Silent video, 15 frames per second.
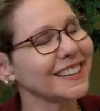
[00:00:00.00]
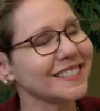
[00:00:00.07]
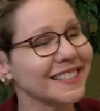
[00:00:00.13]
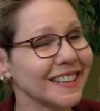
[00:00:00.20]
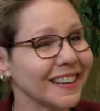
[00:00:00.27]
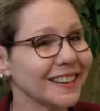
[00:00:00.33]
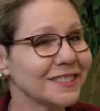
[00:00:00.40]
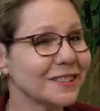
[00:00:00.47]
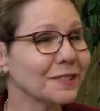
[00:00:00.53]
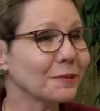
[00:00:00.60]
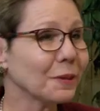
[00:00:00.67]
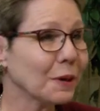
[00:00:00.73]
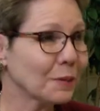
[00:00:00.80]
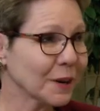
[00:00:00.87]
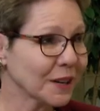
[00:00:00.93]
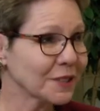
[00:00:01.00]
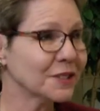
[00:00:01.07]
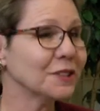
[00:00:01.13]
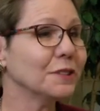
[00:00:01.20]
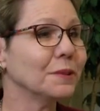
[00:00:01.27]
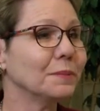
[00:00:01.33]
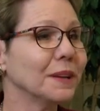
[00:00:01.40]
is he is heroic
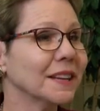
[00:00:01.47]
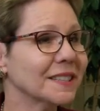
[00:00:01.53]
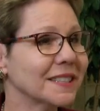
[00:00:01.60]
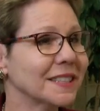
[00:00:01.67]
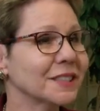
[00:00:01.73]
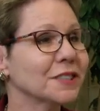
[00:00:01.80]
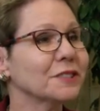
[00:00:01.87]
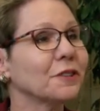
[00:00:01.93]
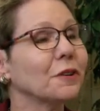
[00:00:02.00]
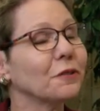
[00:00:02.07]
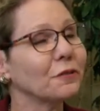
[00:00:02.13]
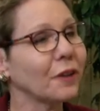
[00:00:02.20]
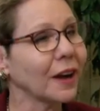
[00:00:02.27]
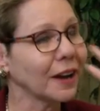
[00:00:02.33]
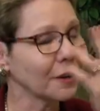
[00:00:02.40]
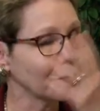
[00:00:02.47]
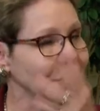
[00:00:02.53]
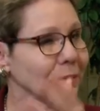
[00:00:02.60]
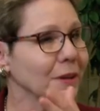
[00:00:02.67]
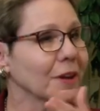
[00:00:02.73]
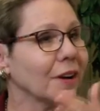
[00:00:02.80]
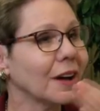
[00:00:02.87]
too, because he stole fire
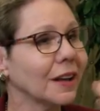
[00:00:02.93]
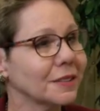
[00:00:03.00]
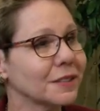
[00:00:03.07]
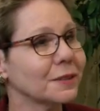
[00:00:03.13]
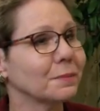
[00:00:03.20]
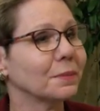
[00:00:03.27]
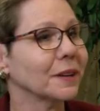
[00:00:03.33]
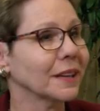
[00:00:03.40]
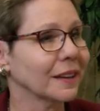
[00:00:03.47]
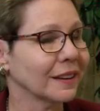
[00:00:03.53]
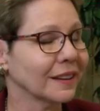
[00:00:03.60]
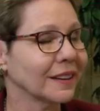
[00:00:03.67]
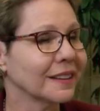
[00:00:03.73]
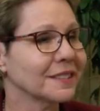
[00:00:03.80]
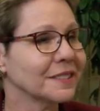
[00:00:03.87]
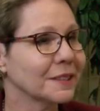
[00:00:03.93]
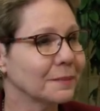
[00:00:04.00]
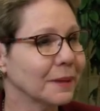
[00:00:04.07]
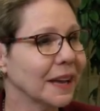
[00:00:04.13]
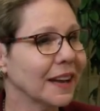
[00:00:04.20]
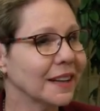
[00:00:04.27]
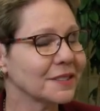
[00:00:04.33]
from the gods to to
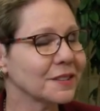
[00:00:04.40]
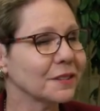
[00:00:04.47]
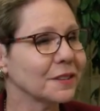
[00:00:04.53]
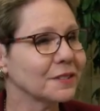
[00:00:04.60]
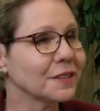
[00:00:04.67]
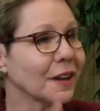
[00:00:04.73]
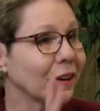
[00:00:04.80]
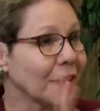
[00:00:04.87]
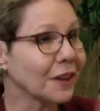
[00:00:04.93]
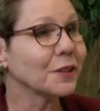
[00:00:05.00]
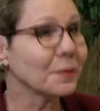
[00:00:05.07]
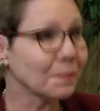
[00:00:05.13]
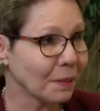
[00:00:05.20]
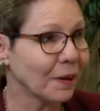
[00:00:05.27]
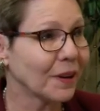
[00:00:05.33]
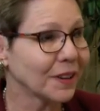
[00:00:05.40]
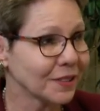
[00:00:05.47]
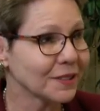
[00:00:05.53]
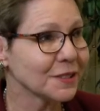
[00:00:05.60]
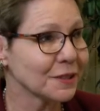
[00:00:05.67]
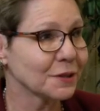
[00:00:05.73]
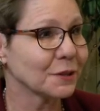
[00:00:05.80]
man. So there's that other part of
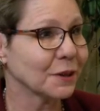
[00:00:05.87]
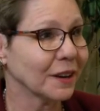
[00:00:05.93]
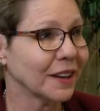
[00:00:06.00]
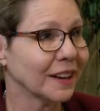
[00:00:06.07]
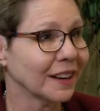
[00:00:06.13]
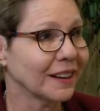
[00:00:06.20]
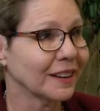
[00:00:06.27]
the story,